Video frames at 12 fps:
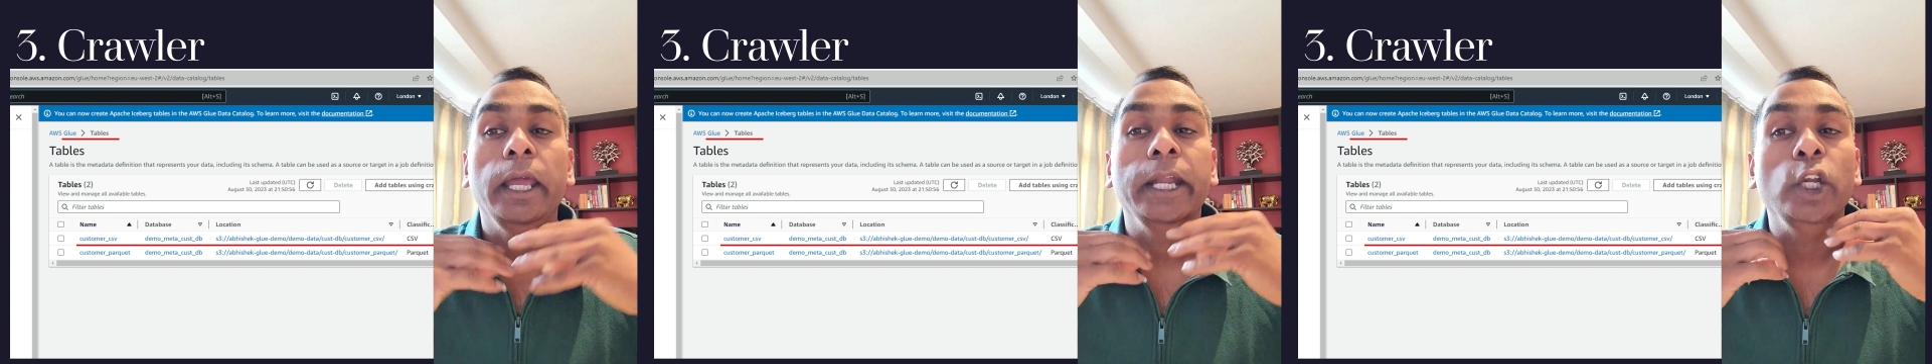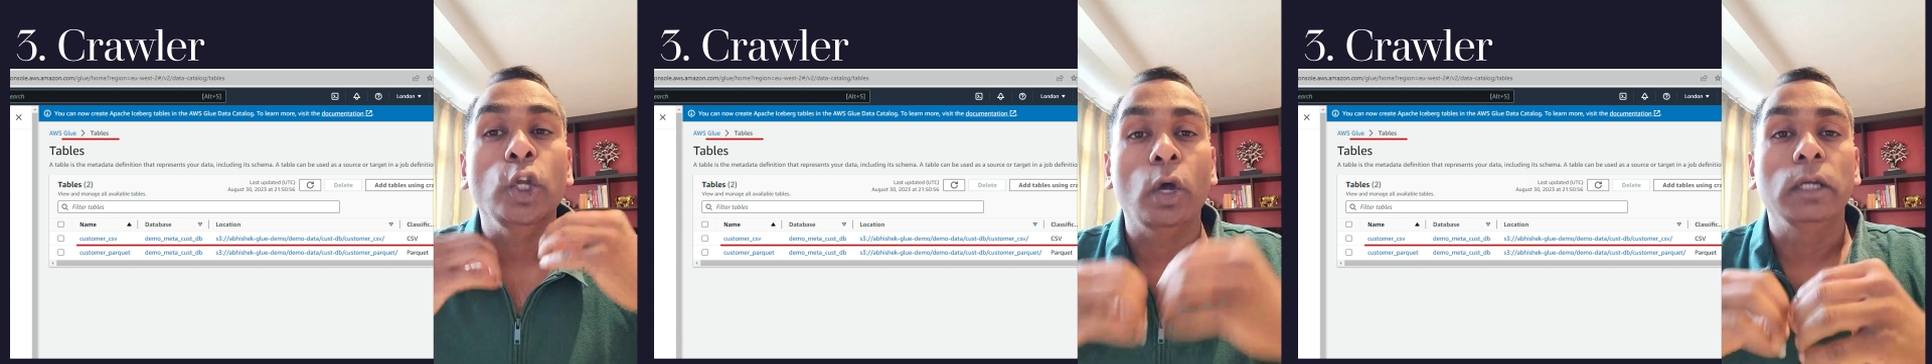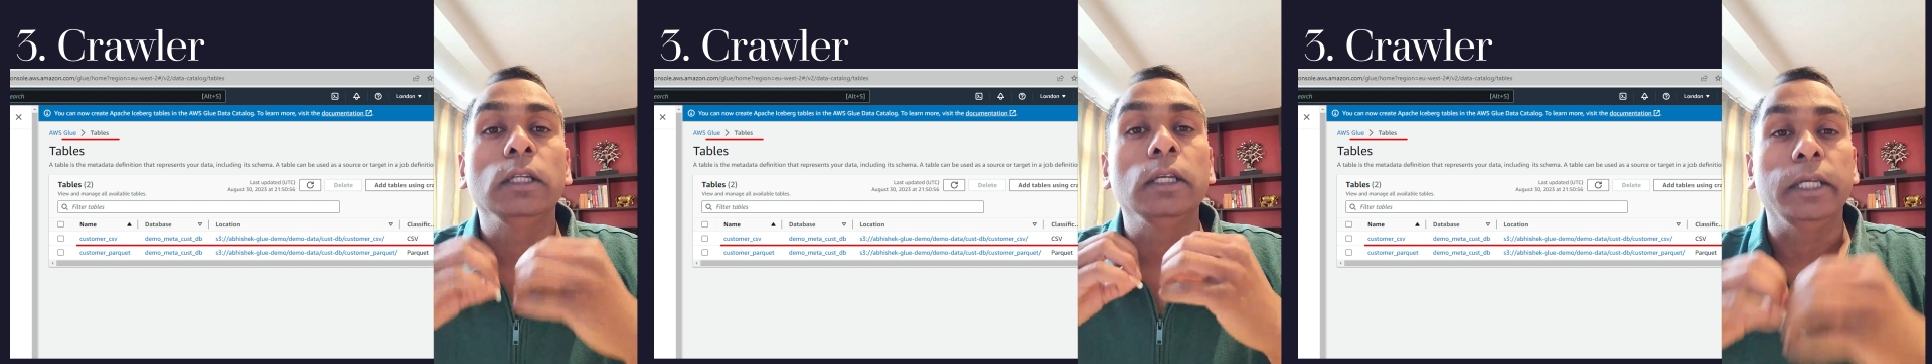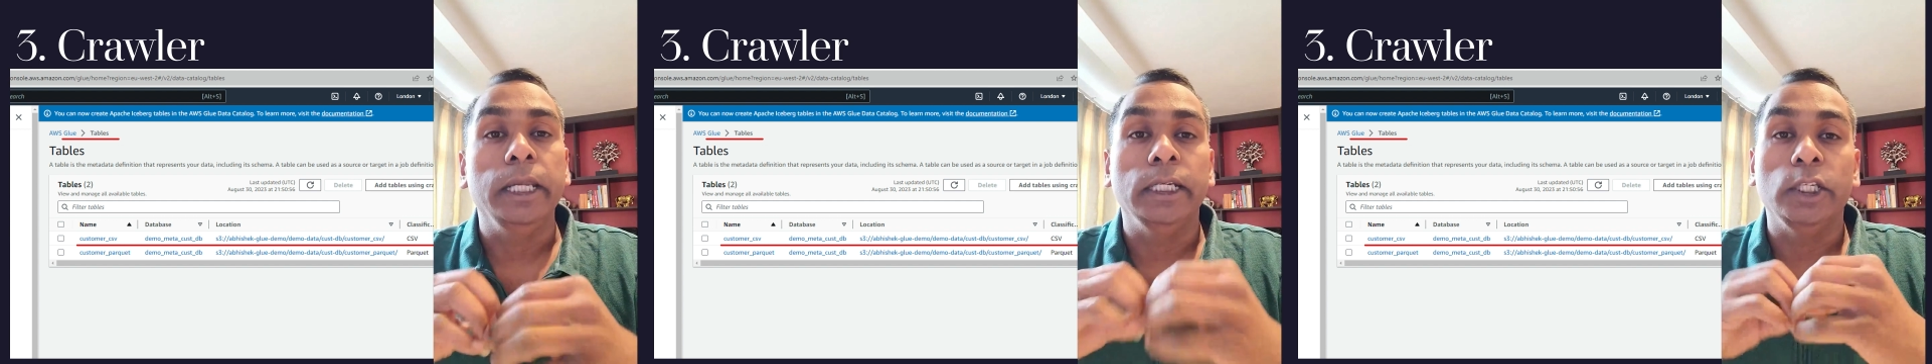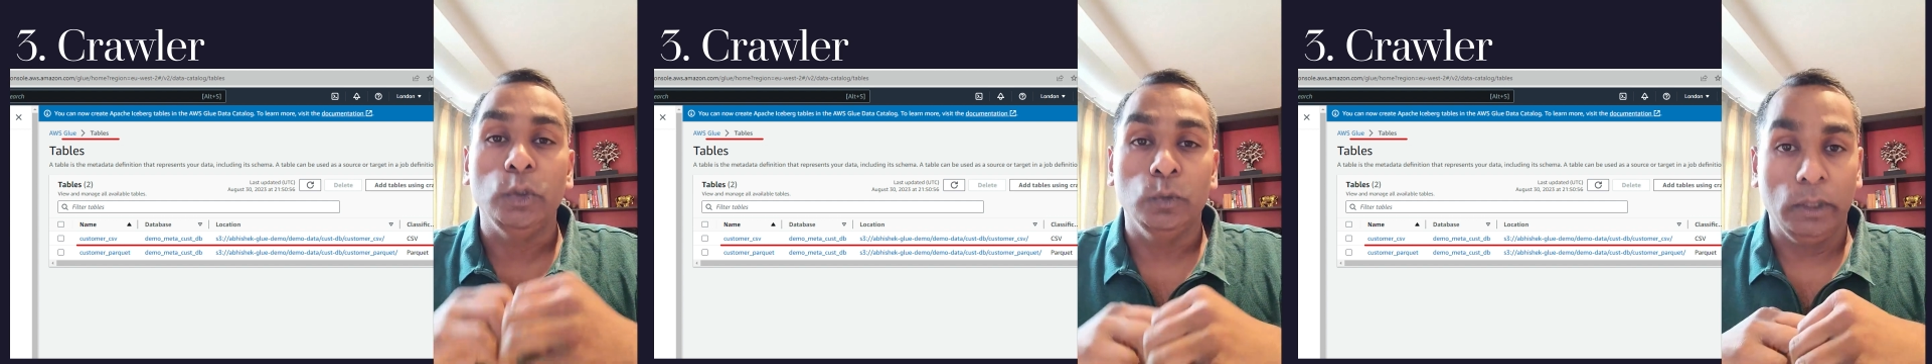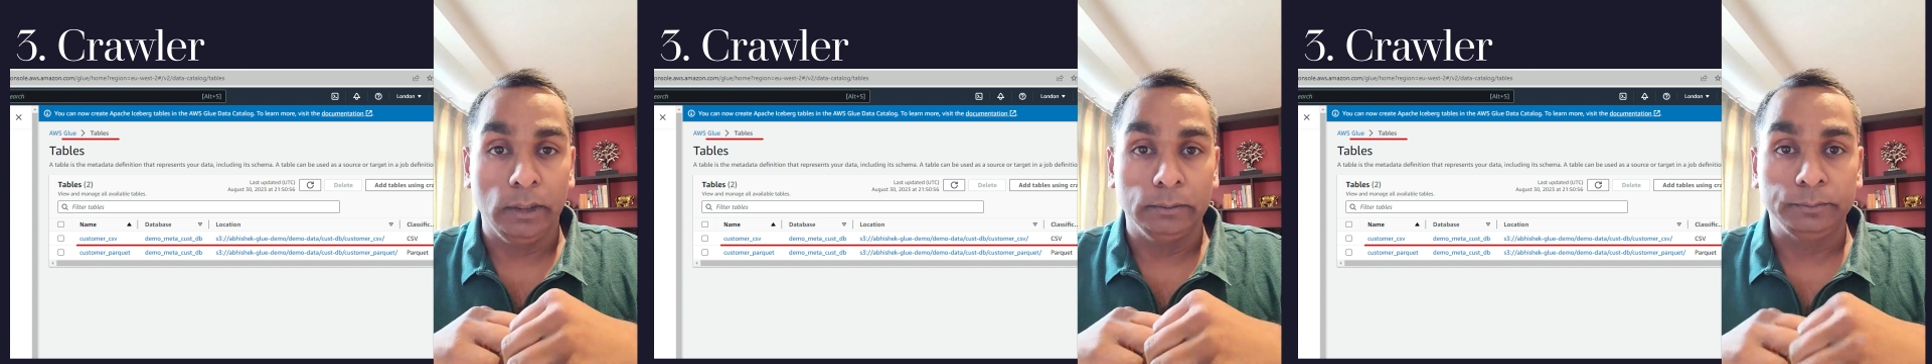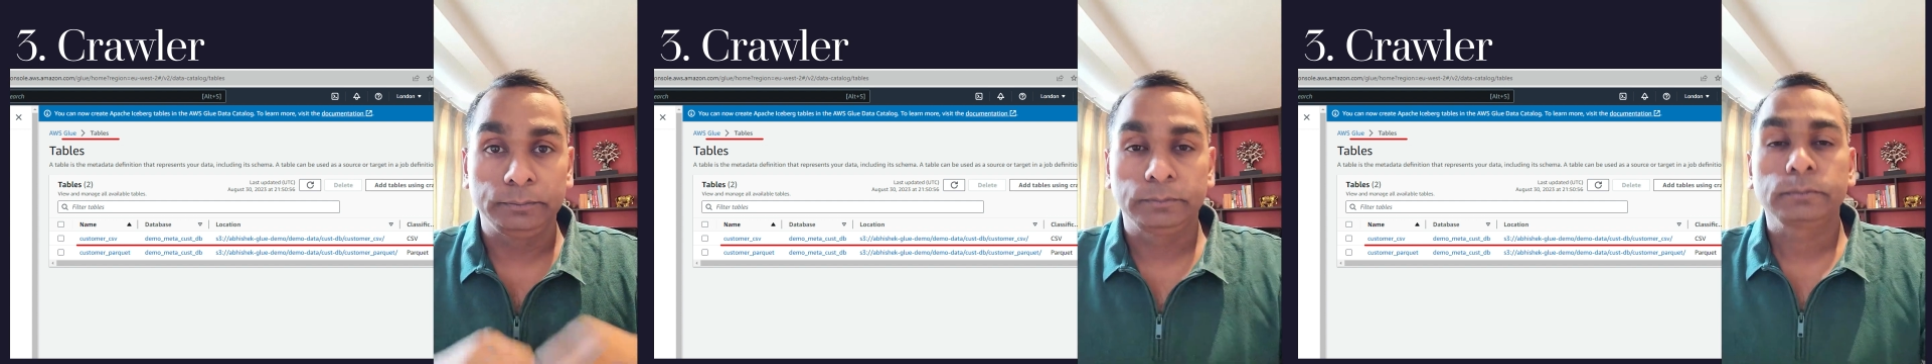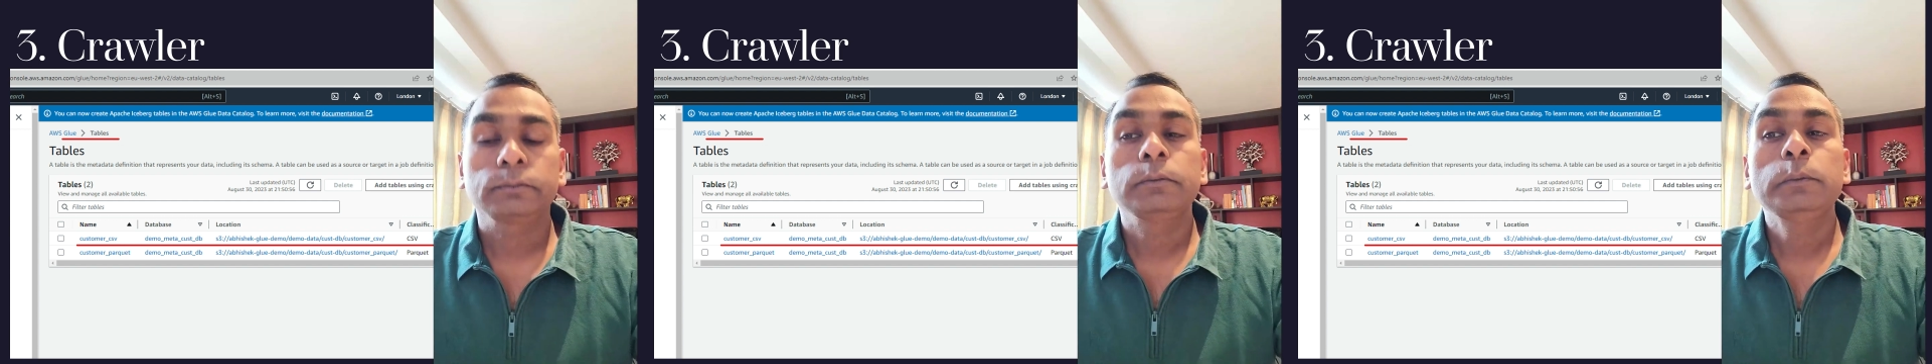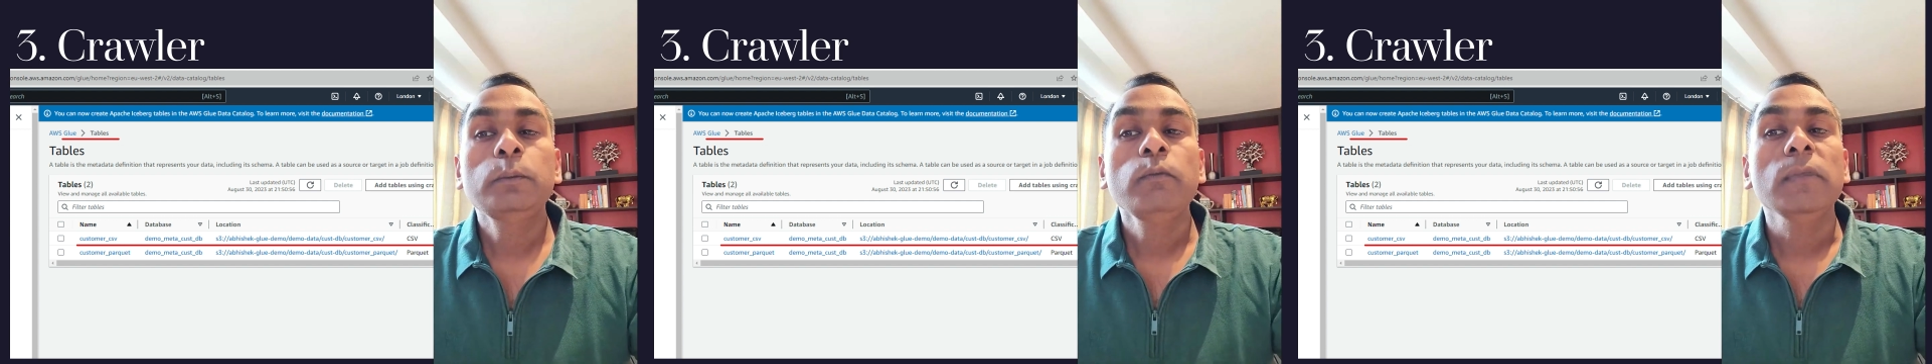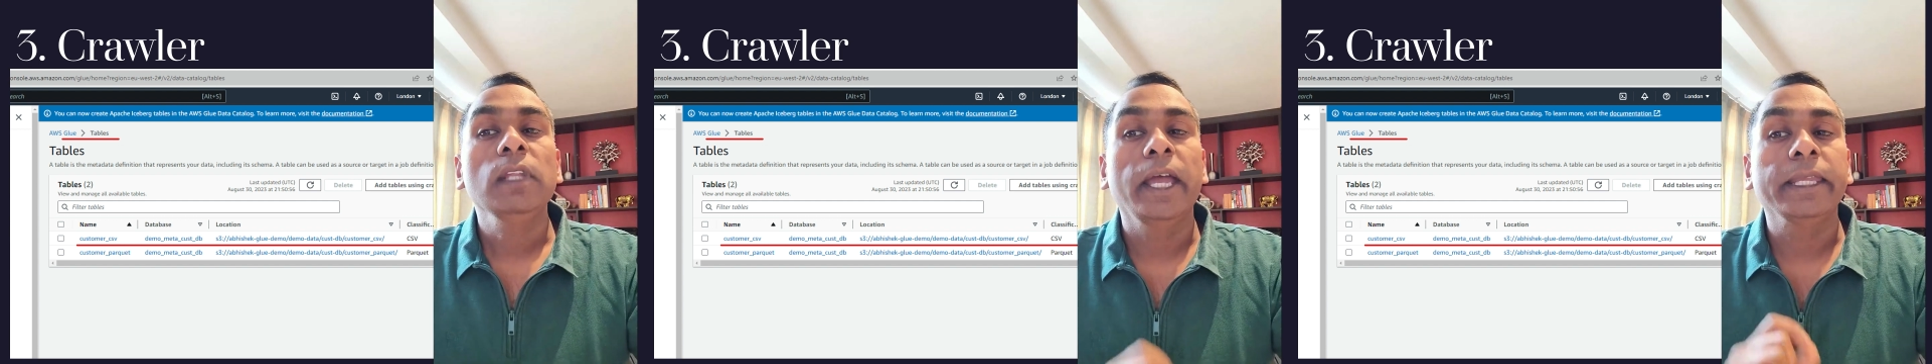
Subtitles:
and not create a new one. I